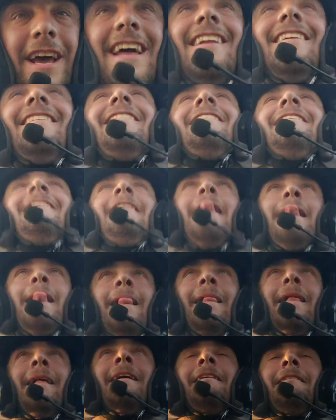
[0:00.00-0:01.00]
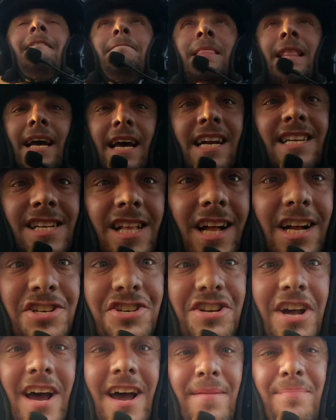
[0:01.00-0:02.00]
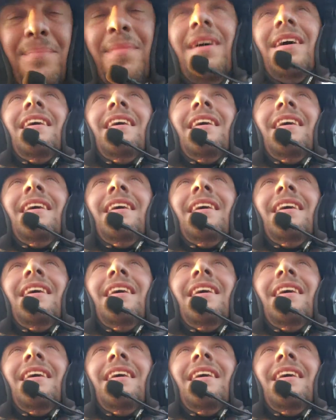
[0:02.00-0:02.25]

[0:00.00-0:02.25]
it. It's clutch time.